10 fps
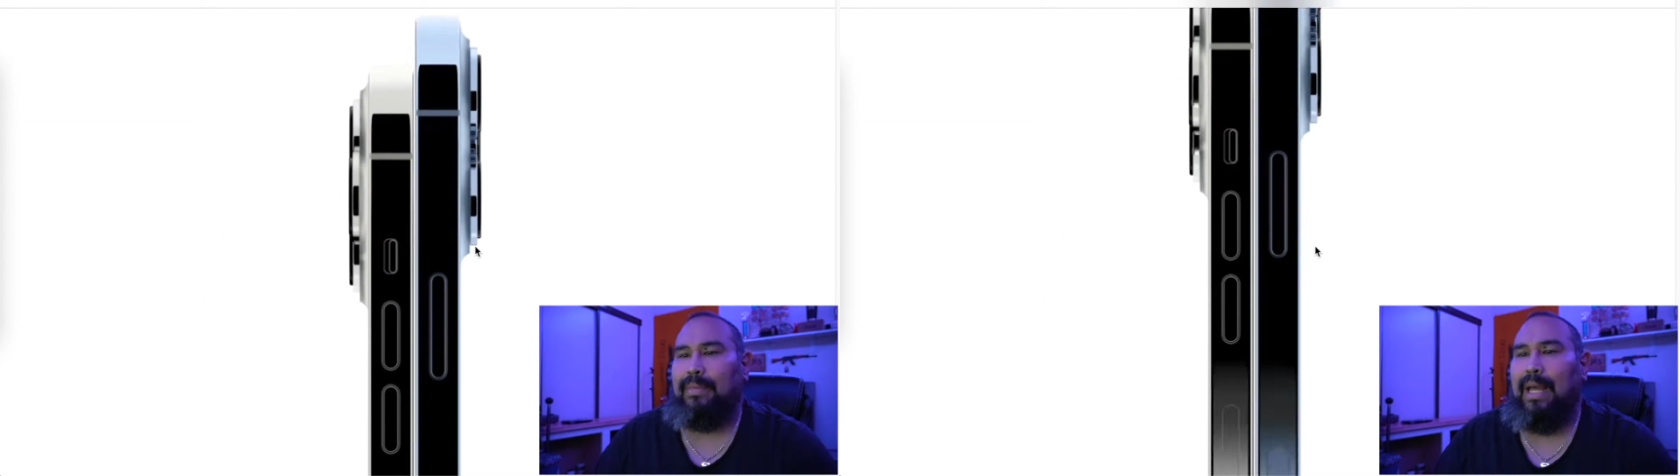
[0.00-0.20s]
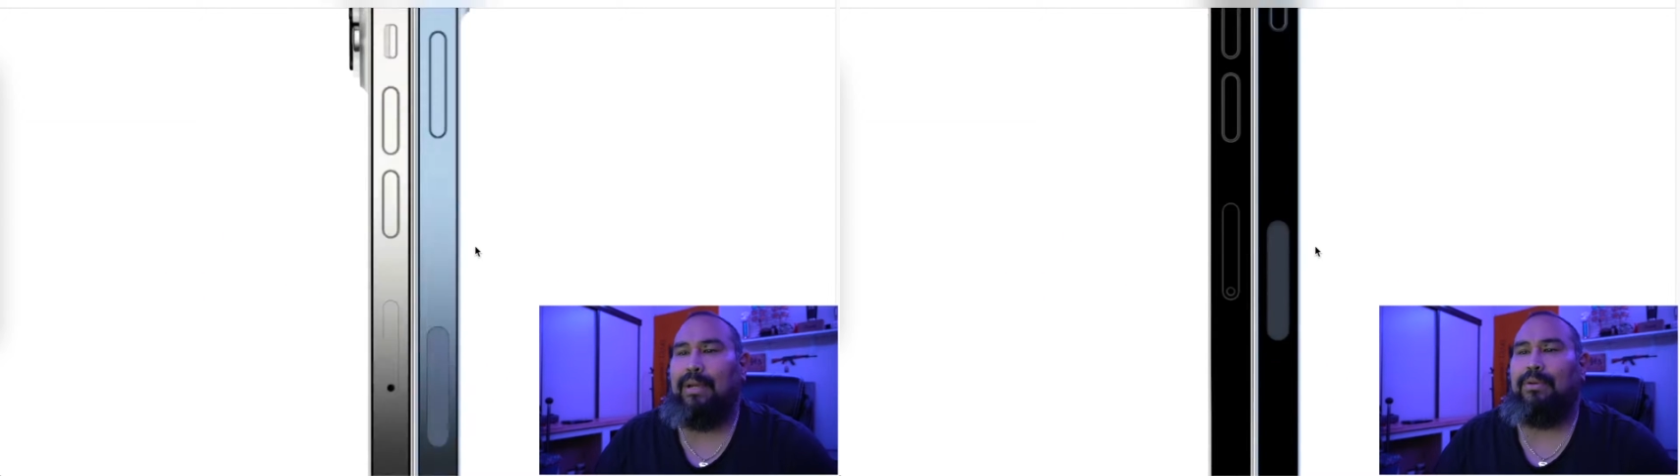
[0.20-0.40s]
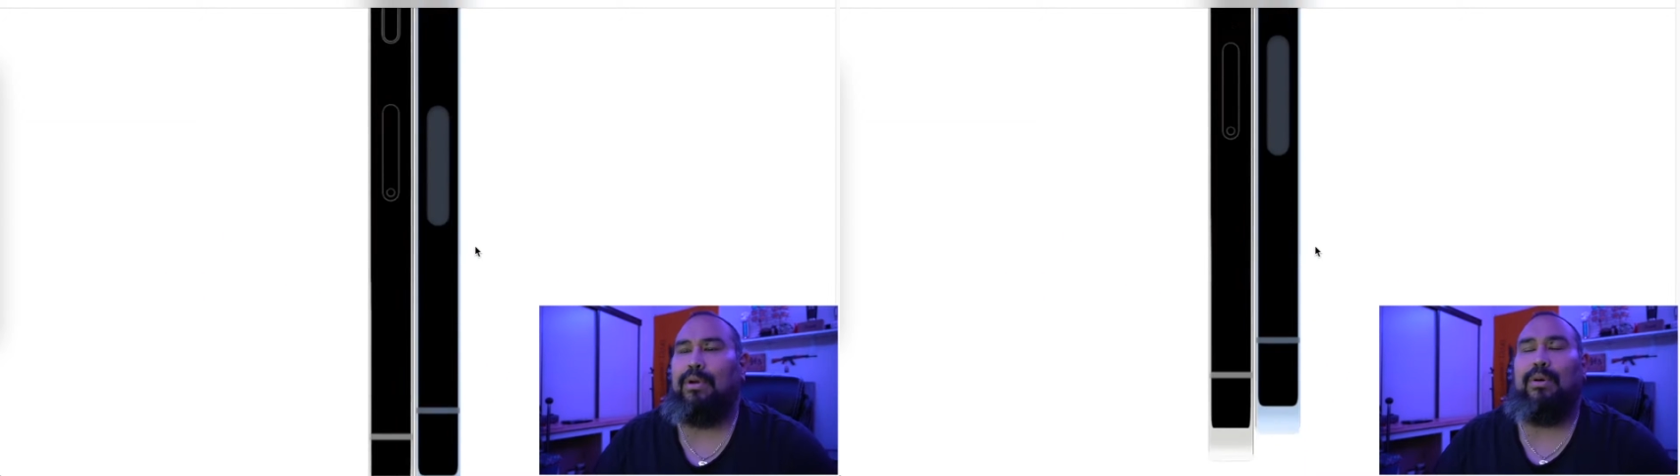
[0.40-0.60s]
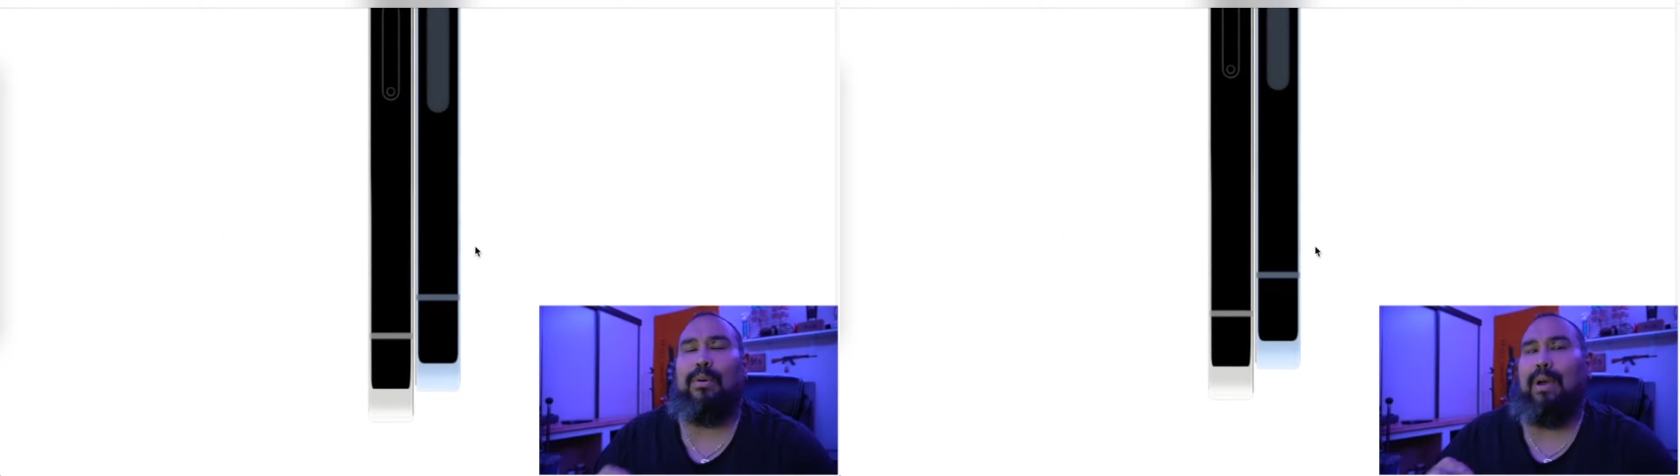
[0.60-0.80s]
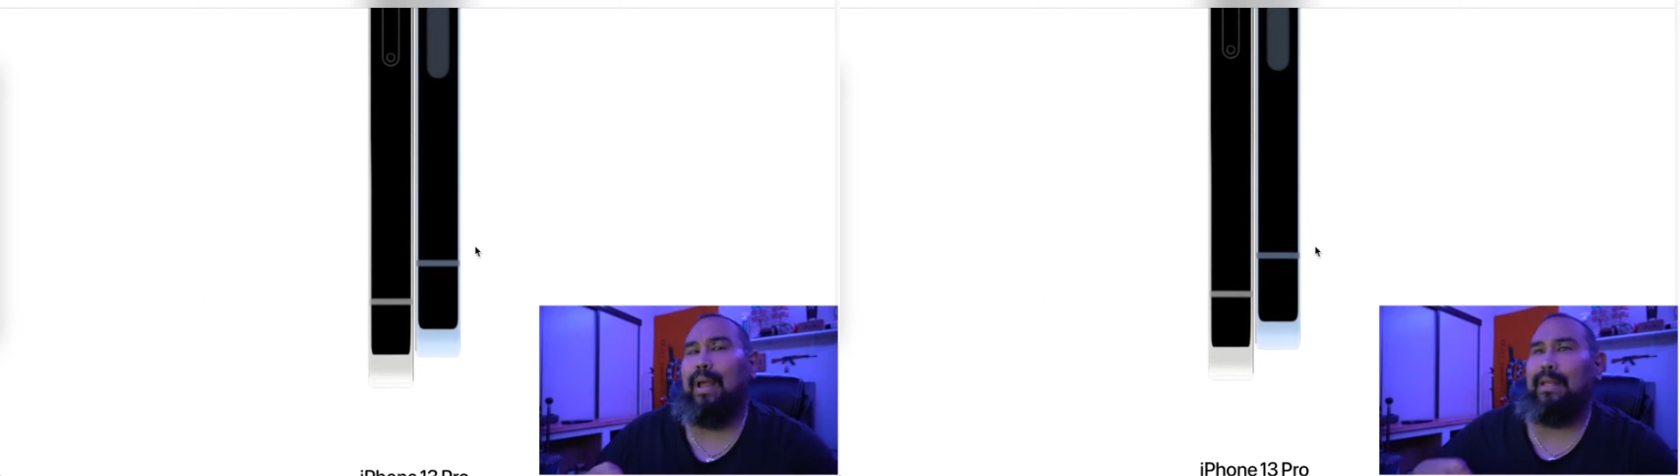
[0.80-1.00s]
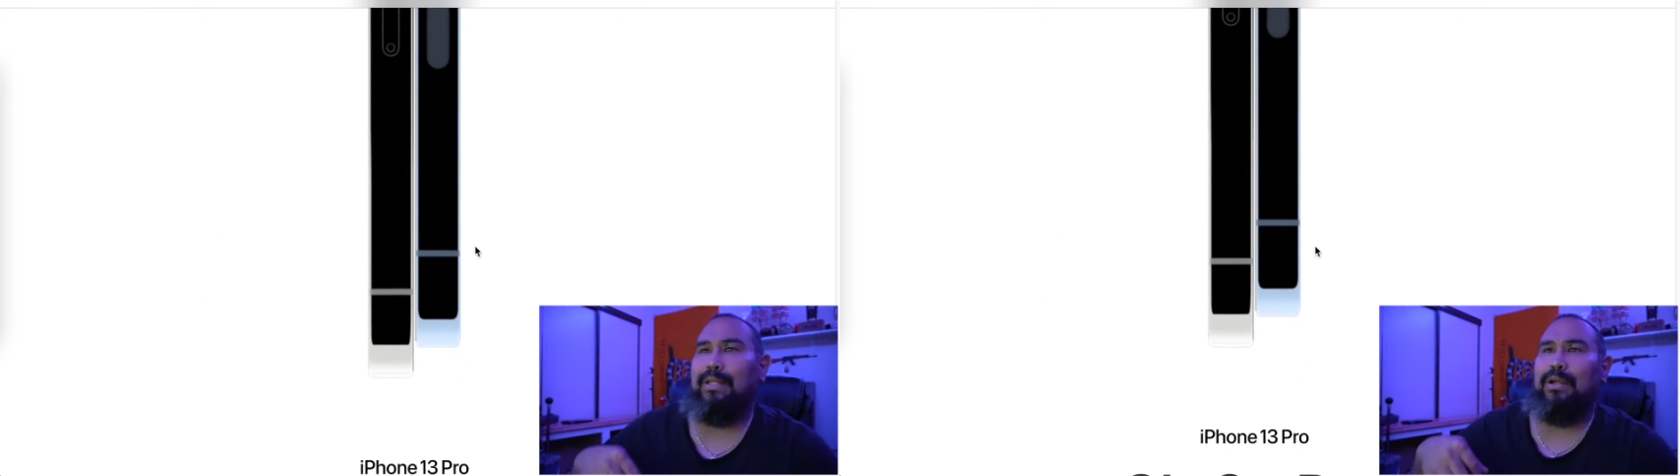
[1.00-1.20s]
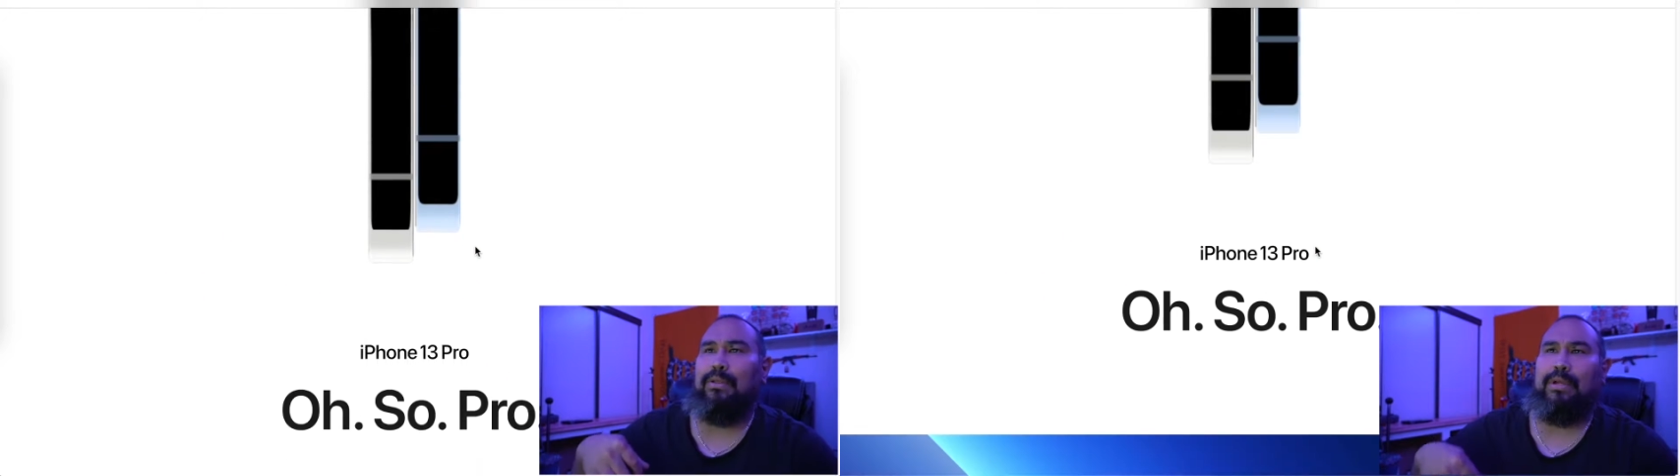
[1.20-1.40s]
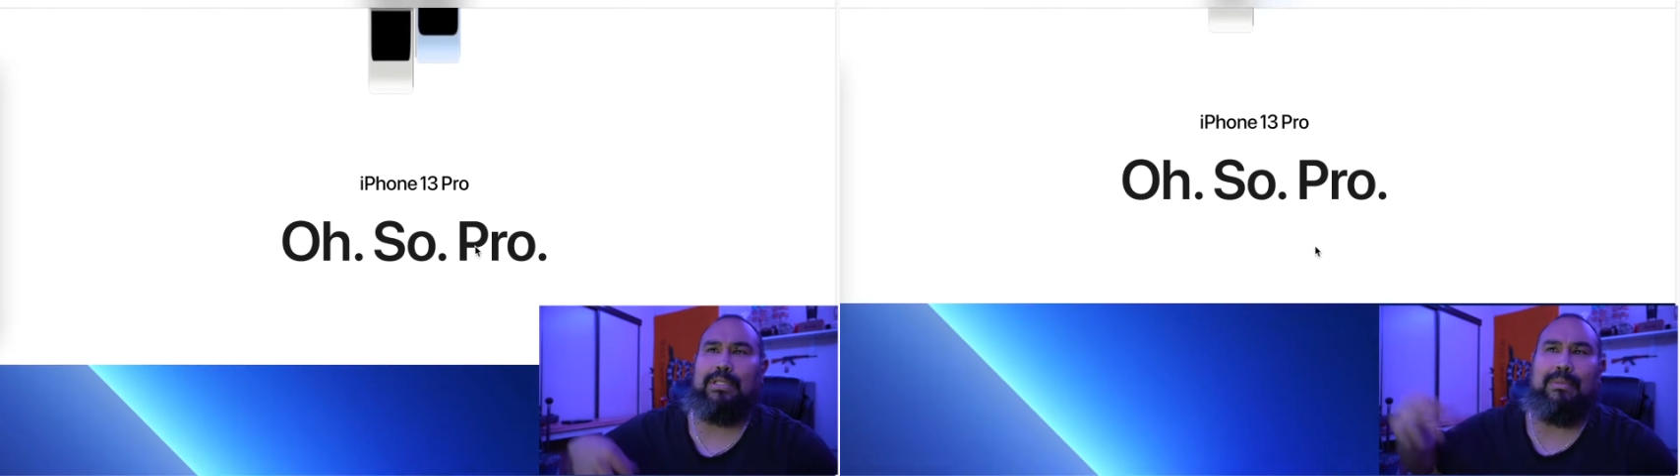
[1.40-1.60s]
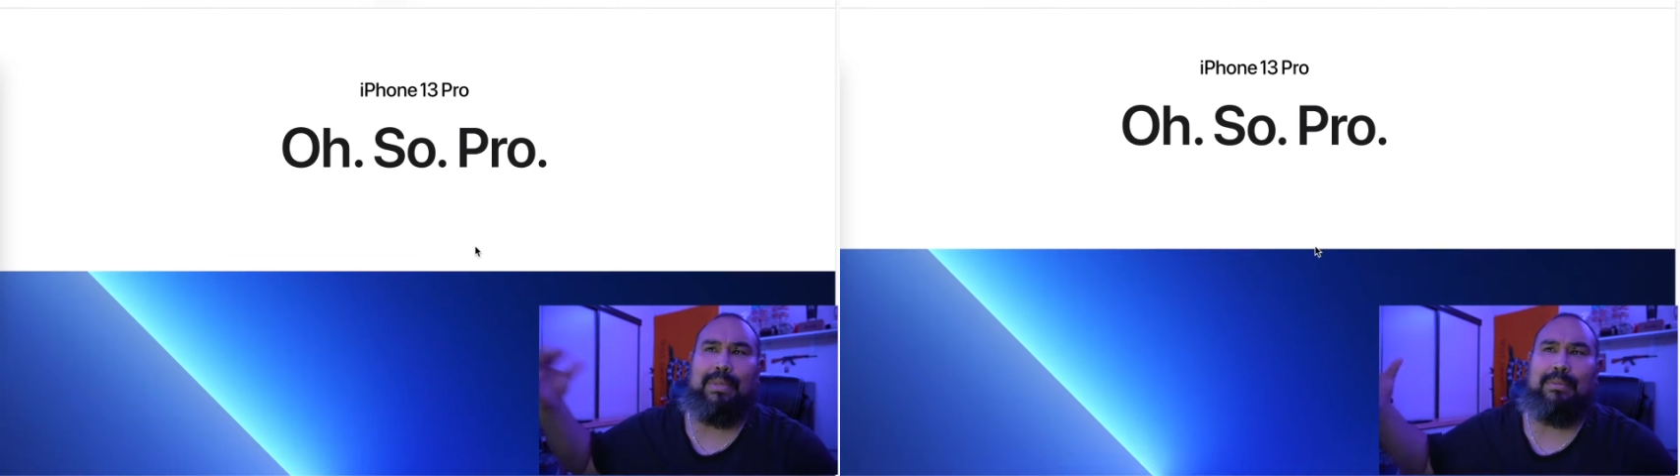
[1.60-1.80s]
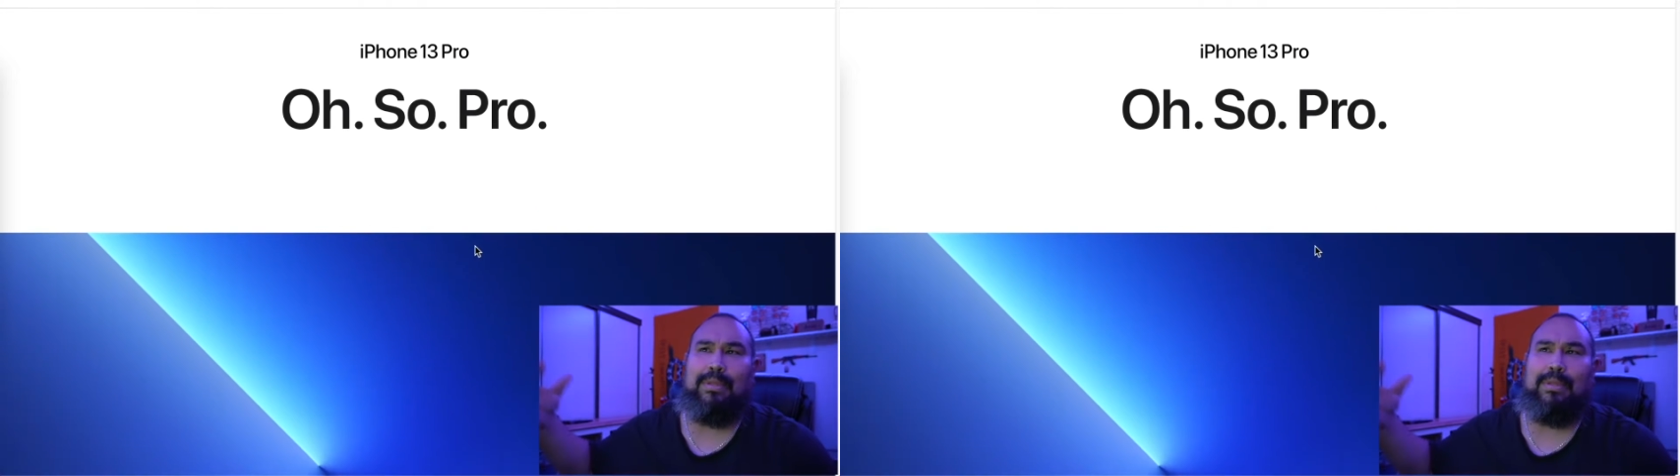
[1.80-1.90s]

I don't know, there's some people